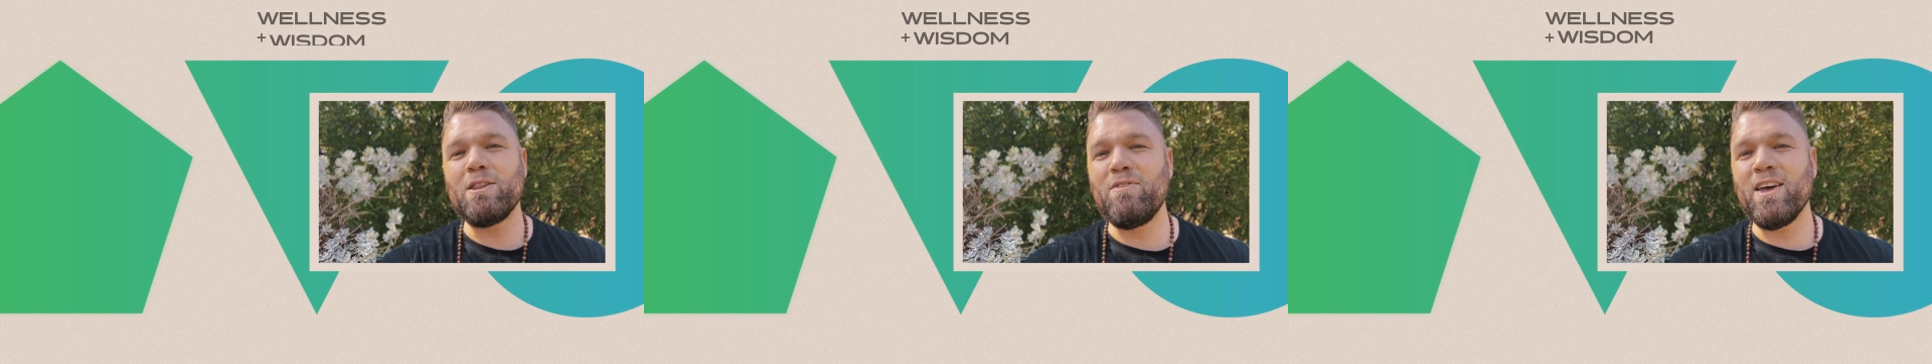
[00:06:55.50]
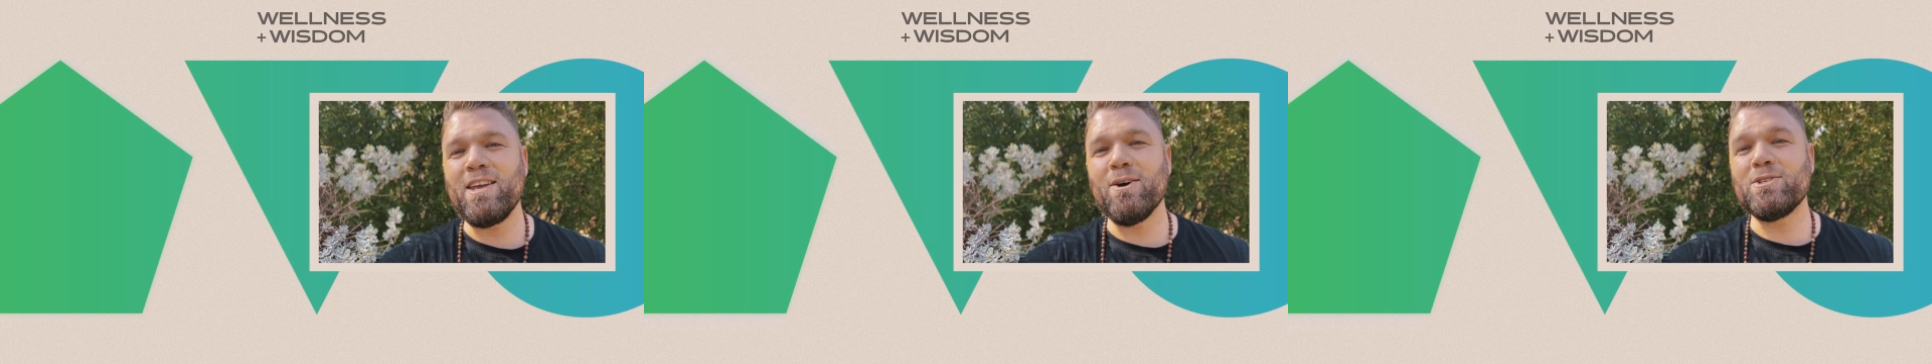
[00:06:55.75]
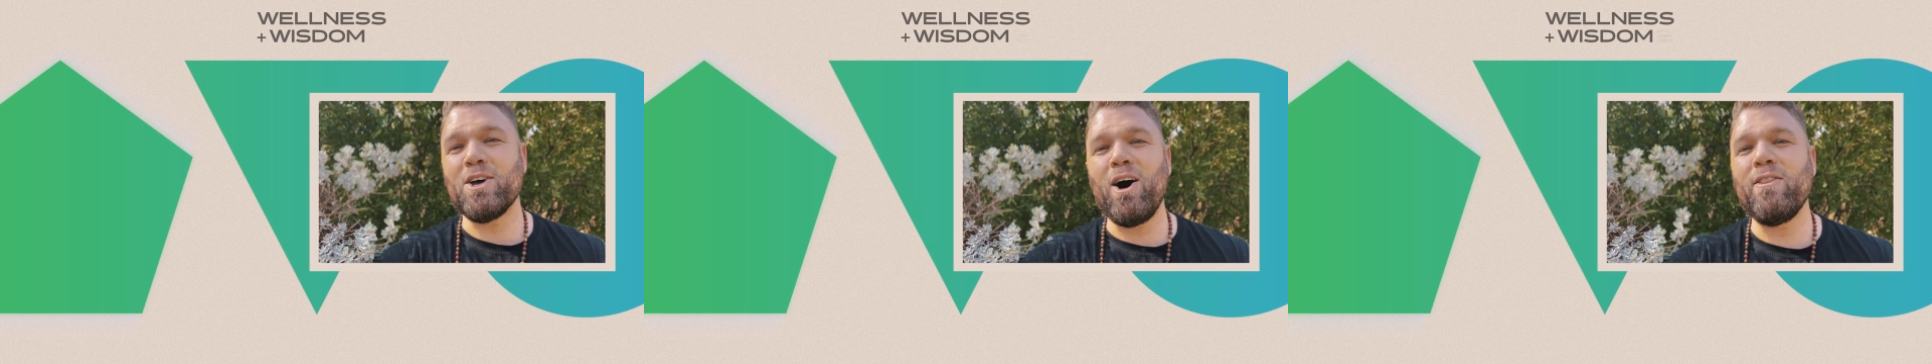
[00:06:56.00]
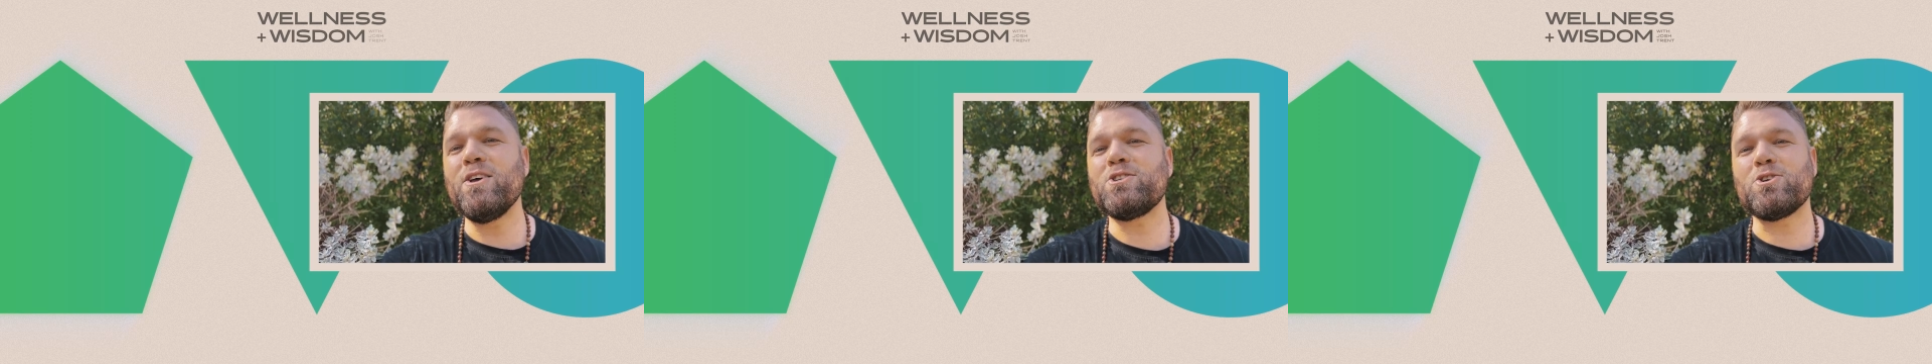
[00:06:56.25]
of the videos on
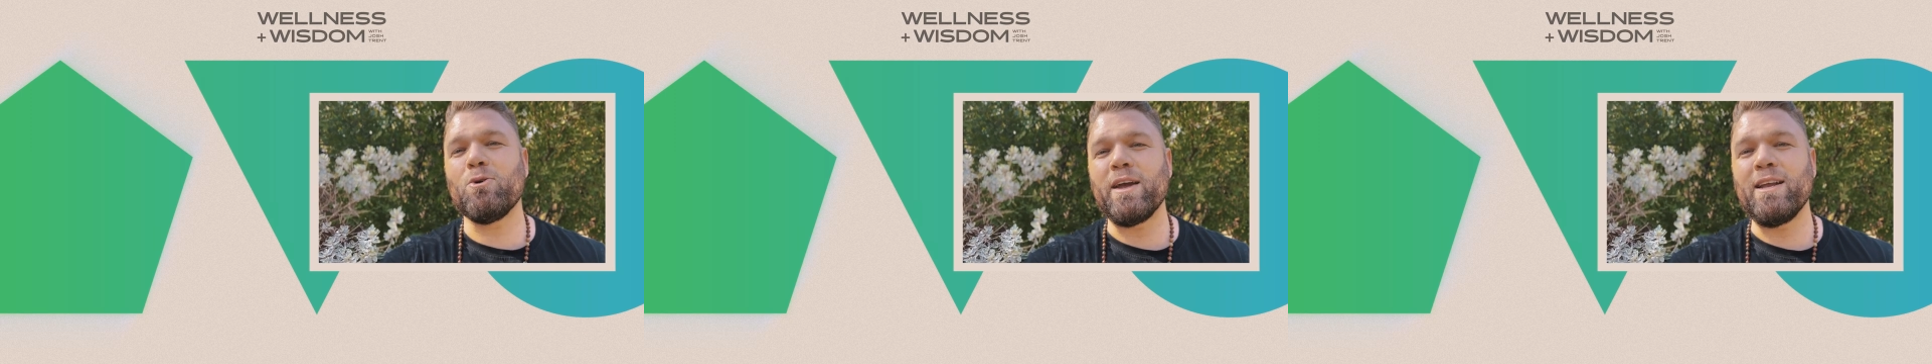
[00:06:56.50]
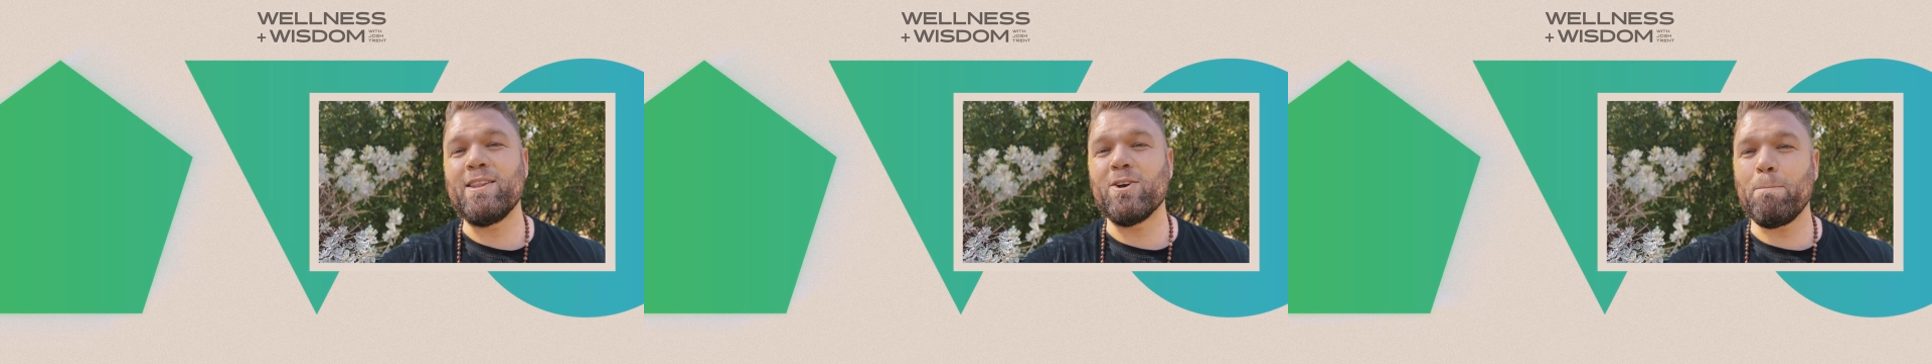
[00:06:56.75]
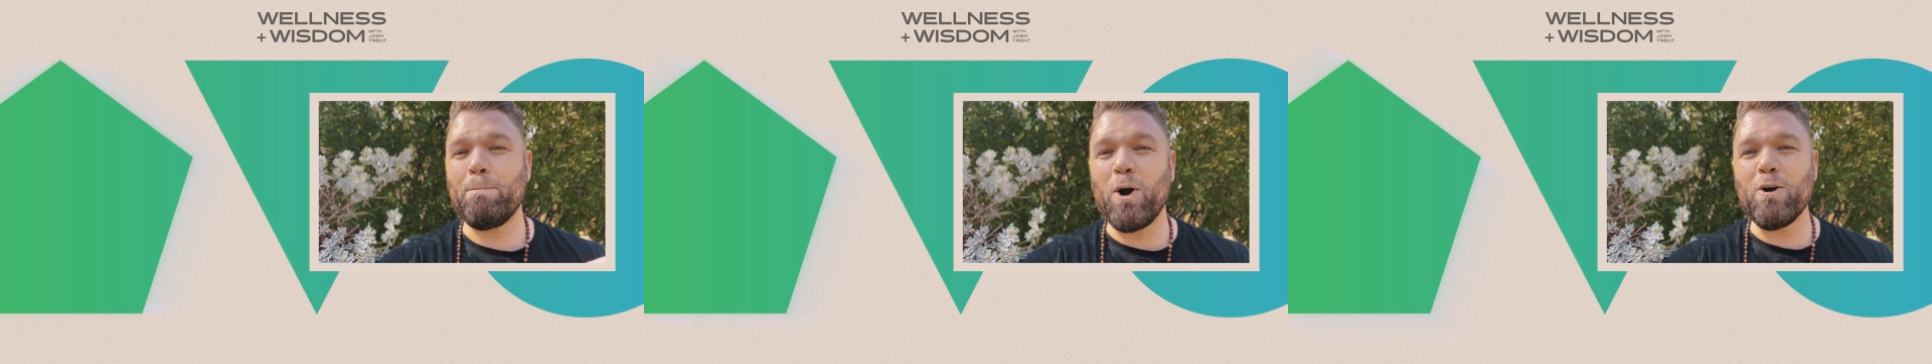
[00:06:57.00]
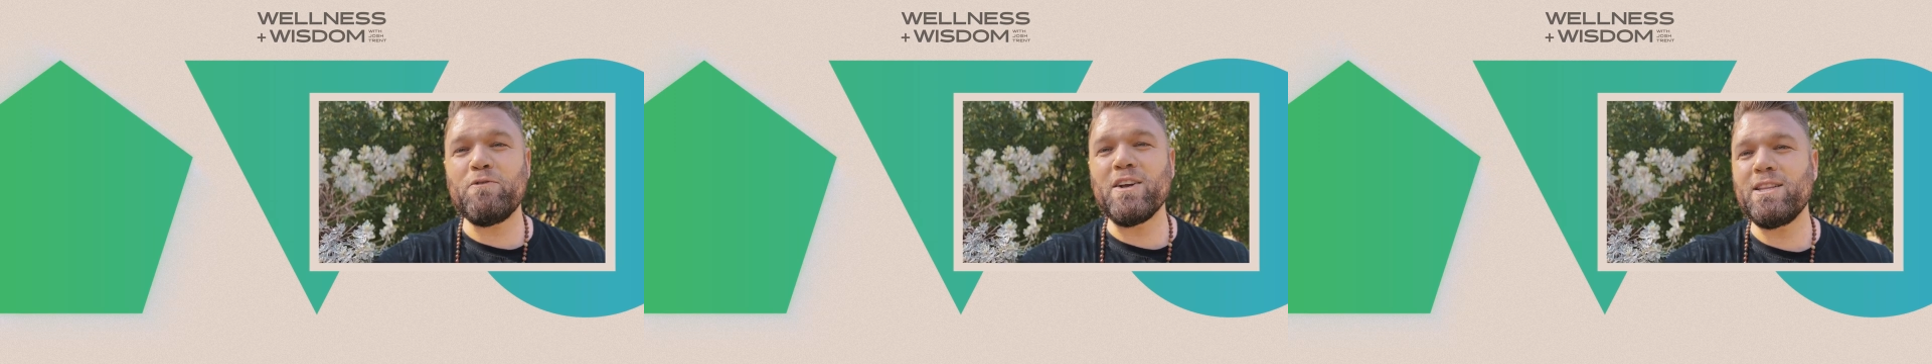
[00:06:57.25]
this screen that are
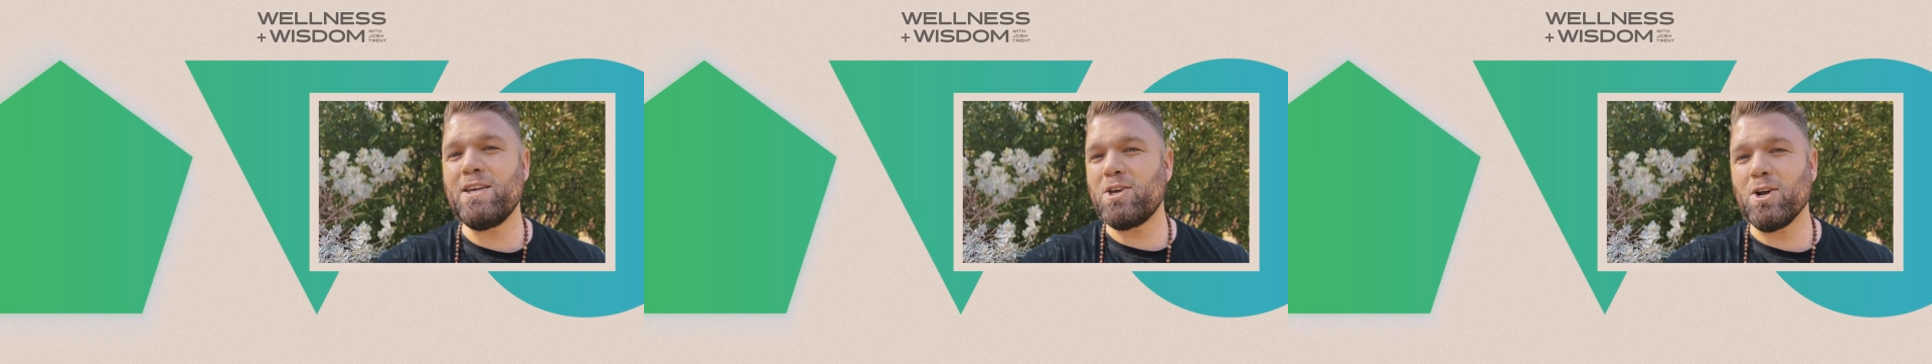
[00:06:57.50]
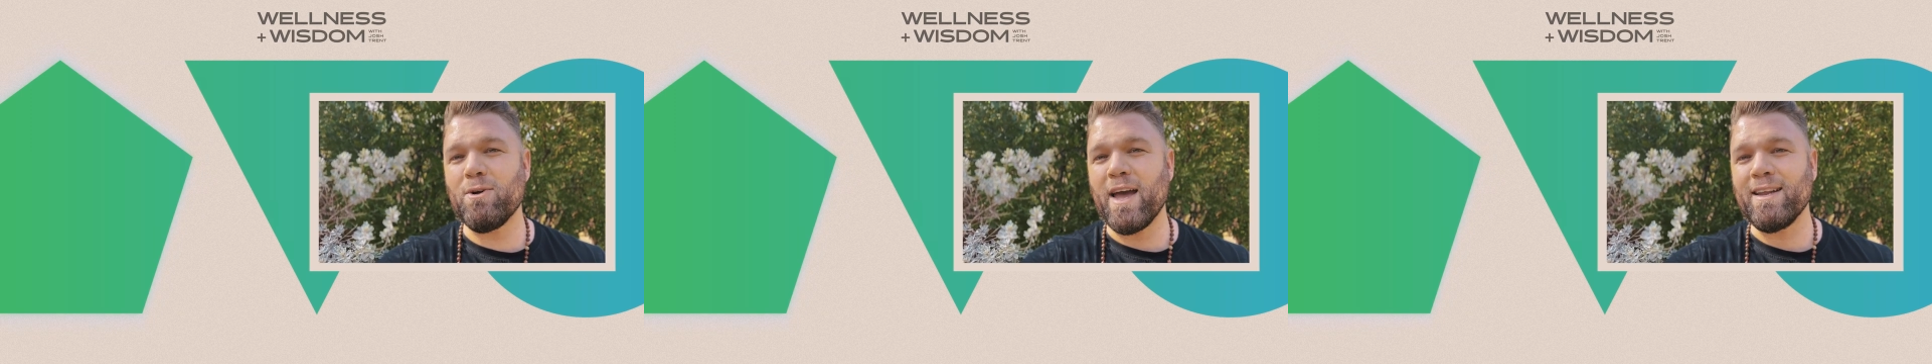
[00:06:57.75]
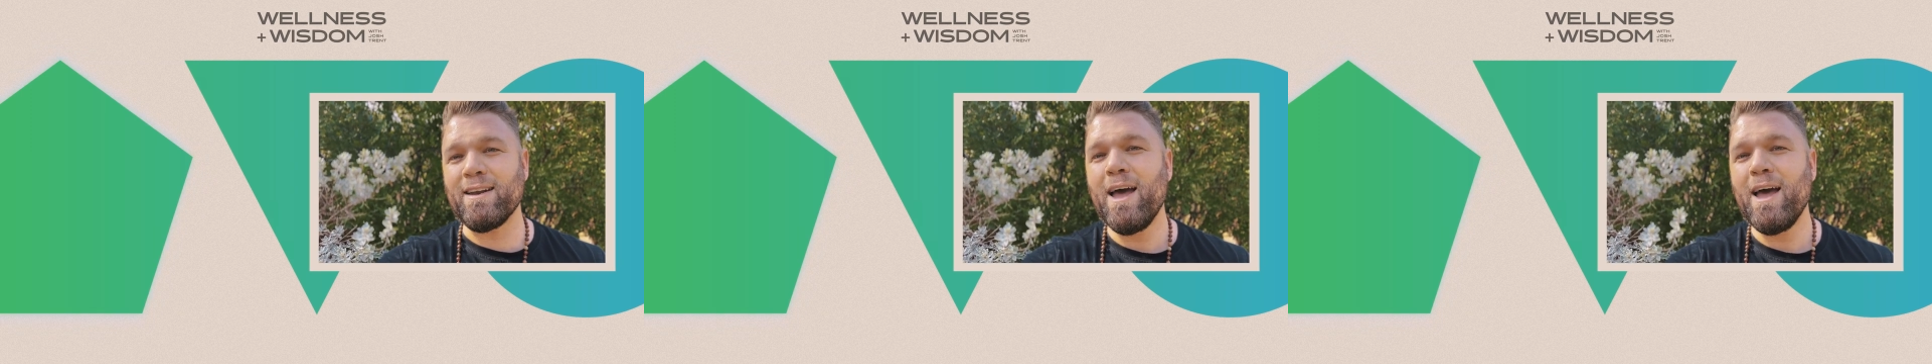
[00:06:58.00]
perfectly curated